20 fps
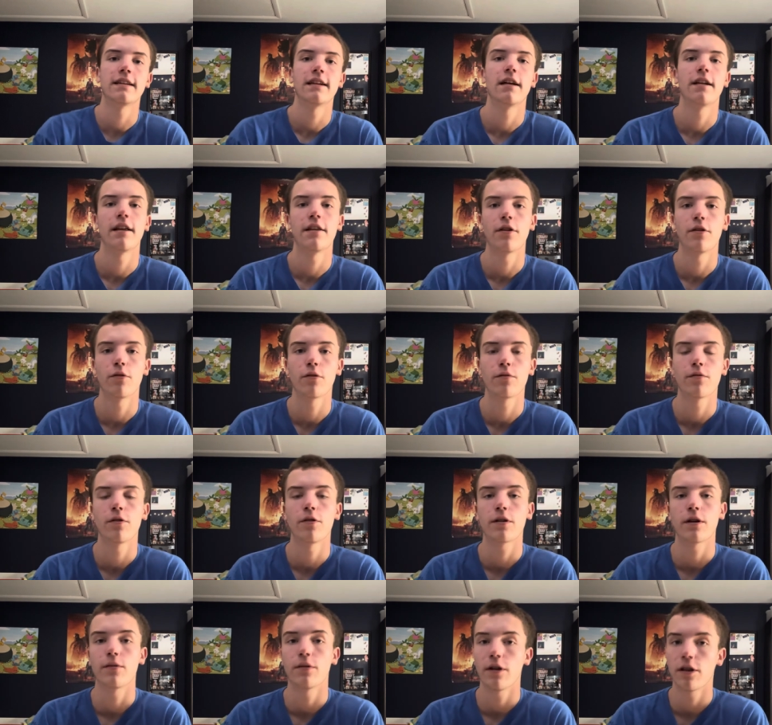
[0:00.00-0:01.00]
down to
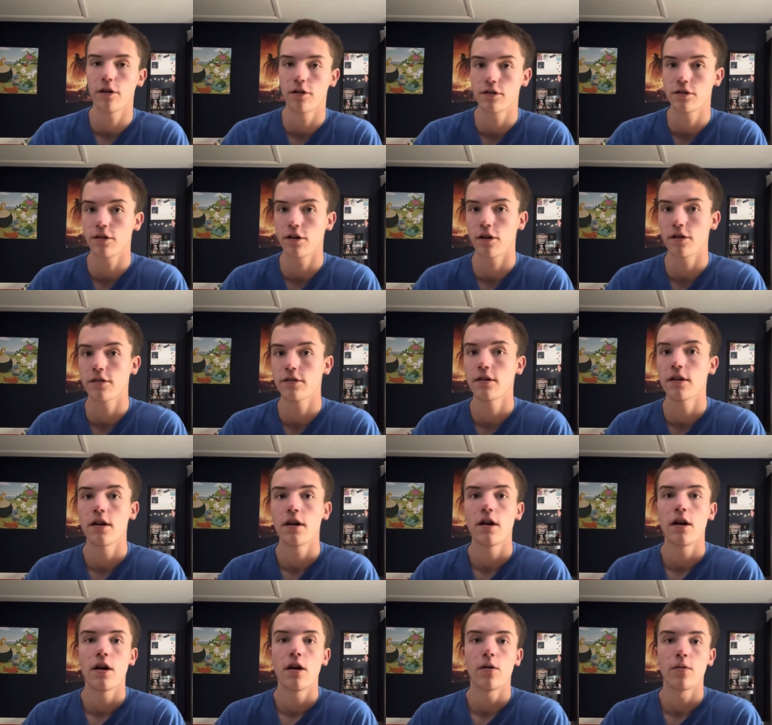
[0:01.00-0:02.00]
Norfolk, and one of those starts
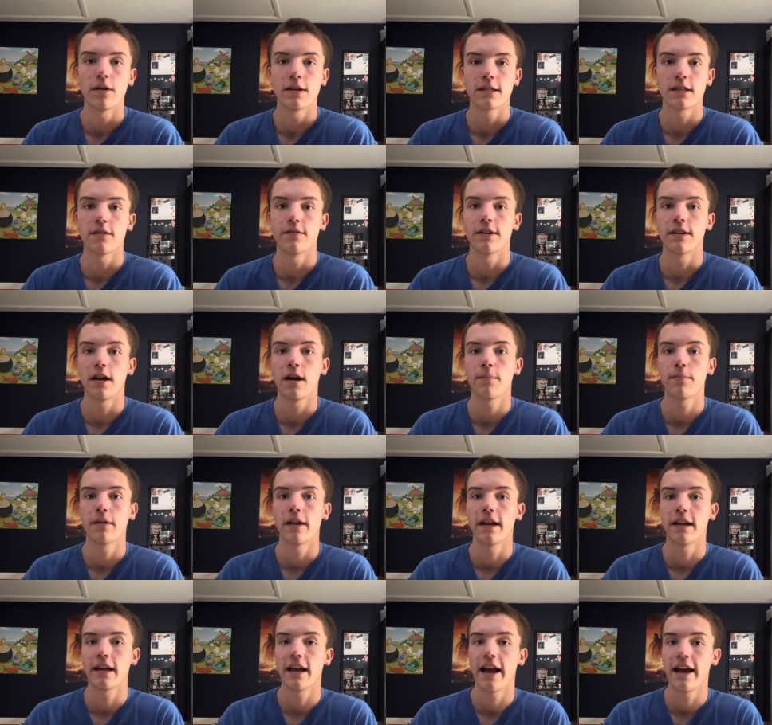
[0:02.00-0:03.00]
was giving up
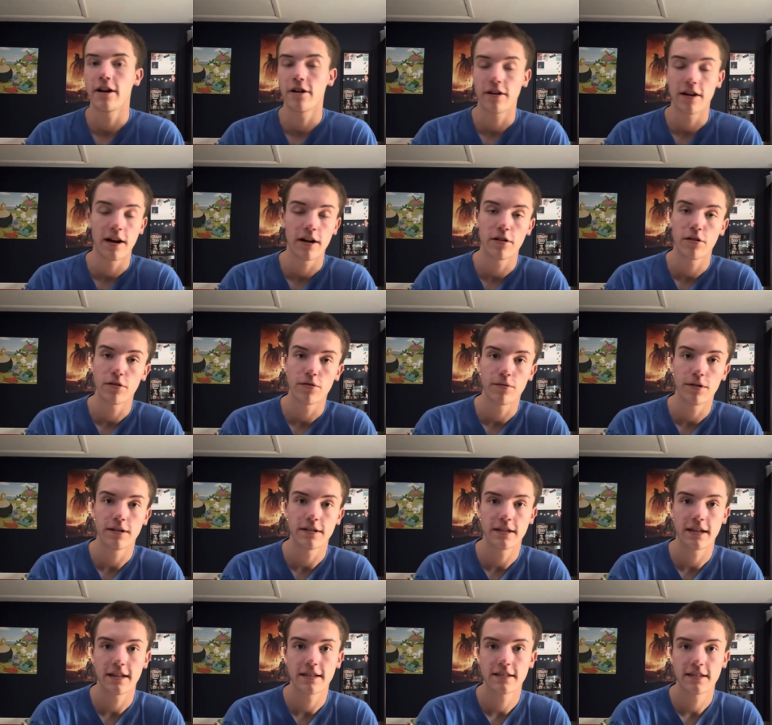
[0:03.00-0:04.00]
like eight or nine earned runs
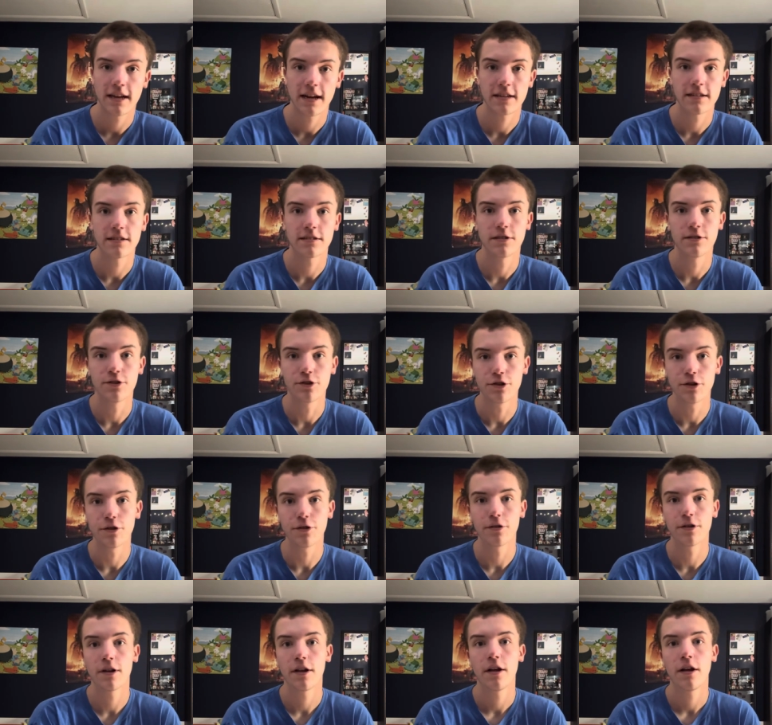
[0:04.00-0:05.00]
against Texas in
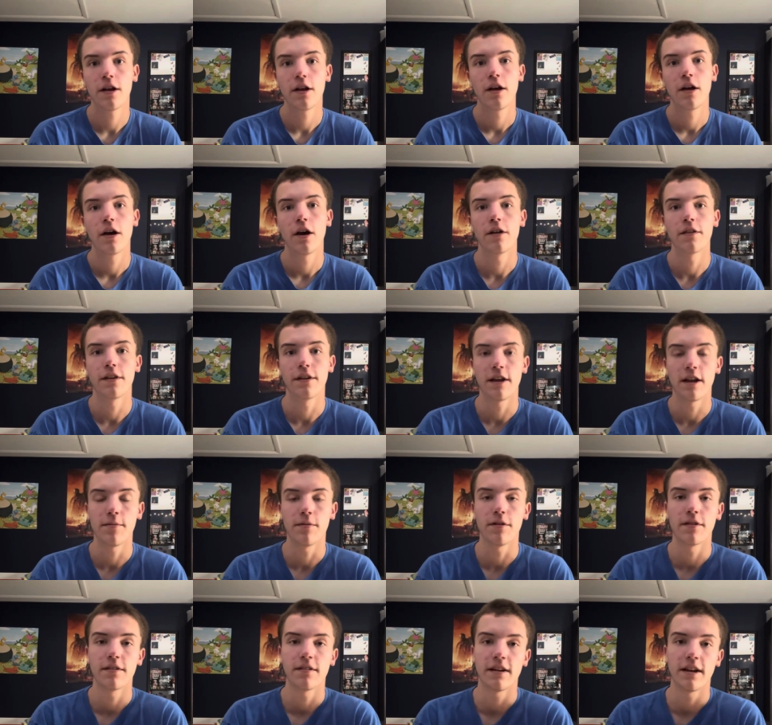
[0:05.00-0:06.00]
June on the
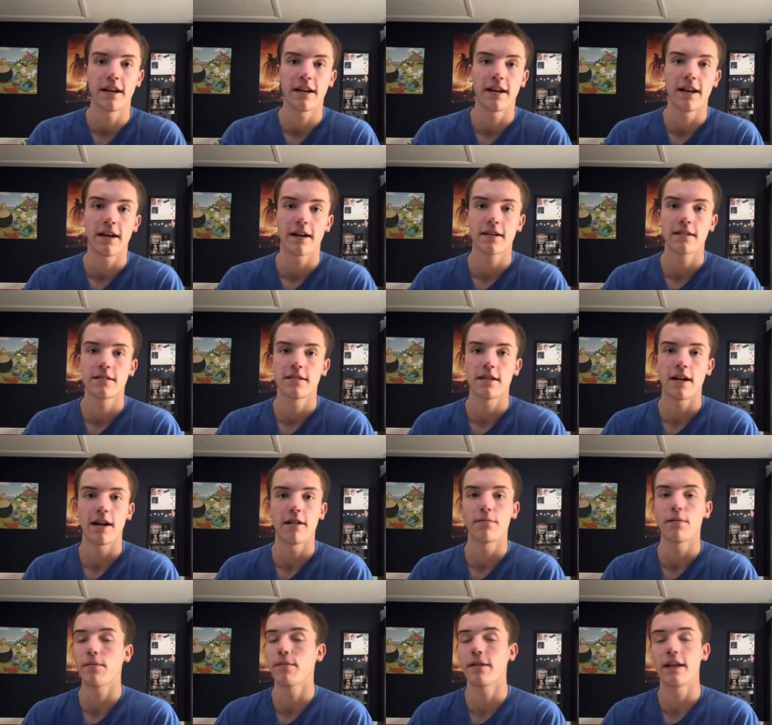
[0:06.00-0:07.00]
debut of the City Connects. I
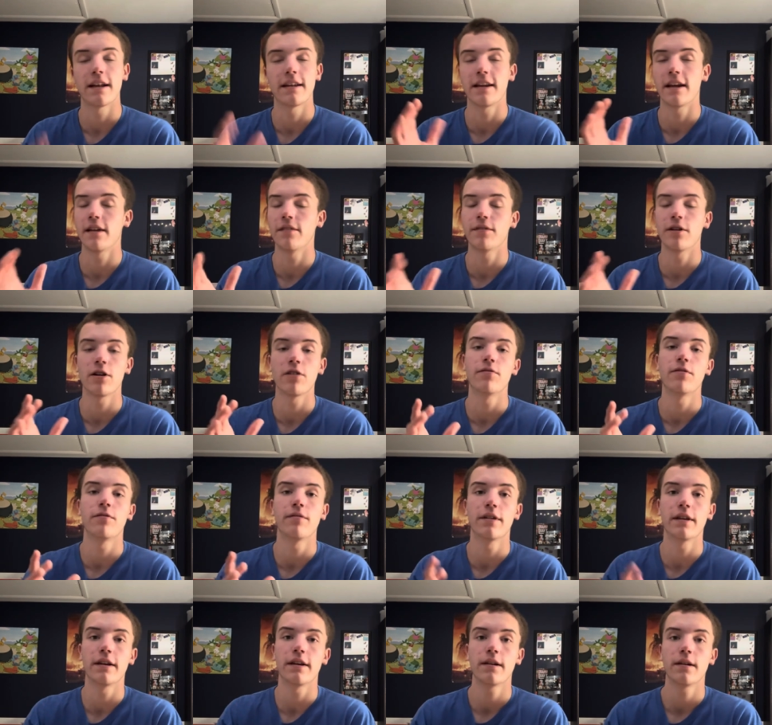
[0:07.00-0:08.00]
remember that day very
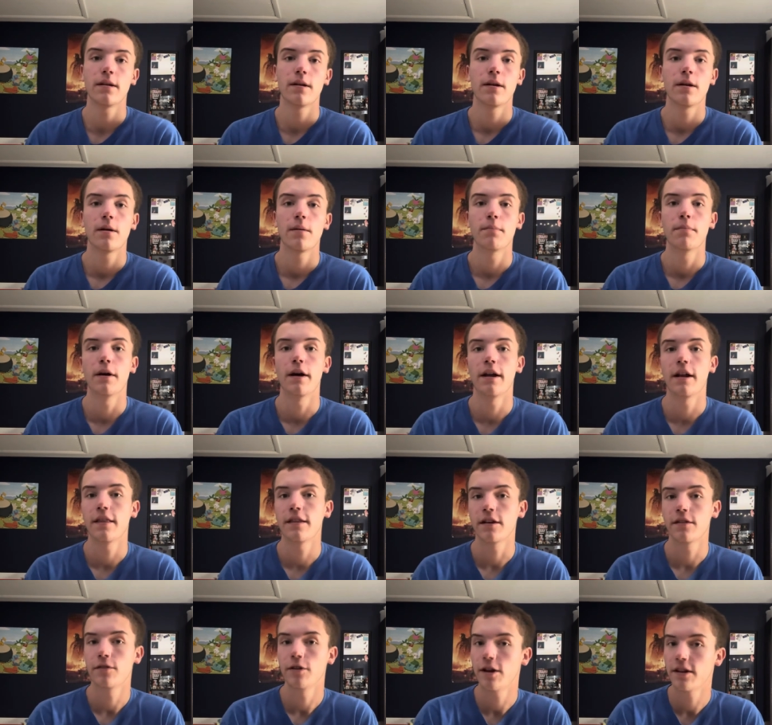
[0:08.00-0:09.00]
vividly. But I
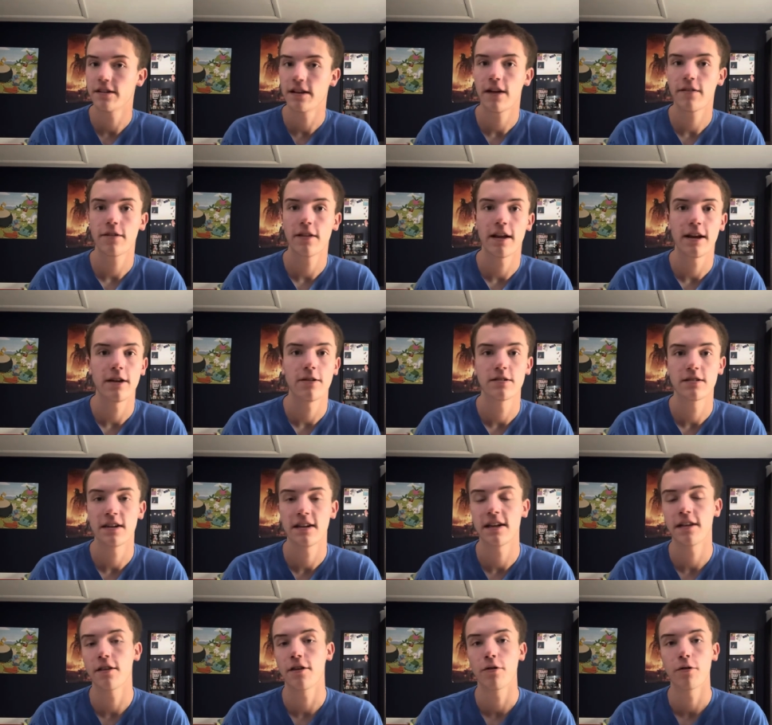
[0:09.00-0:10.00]
think a few days after that, he was sent
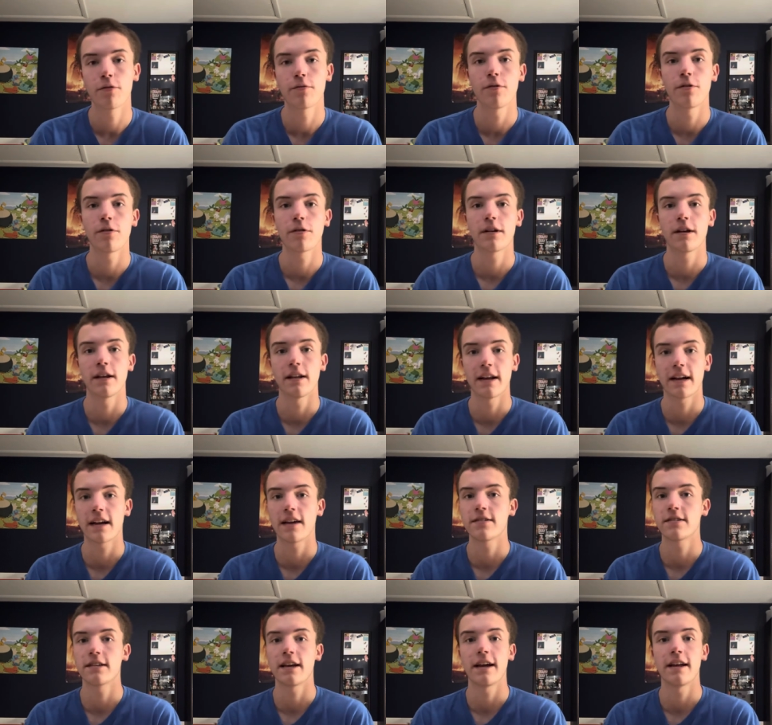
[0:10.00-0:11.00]
down to Norfolk. And like I
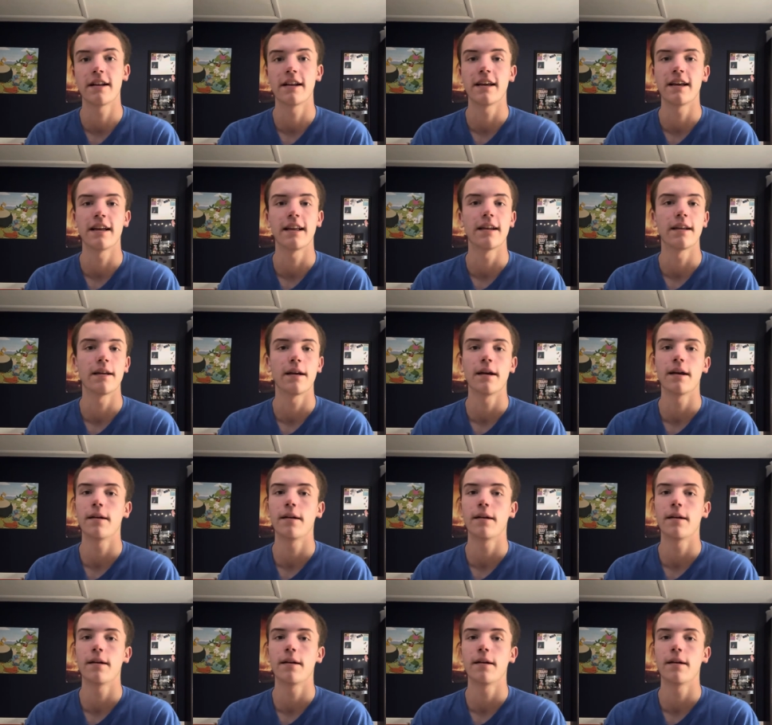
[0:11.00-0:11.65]
said in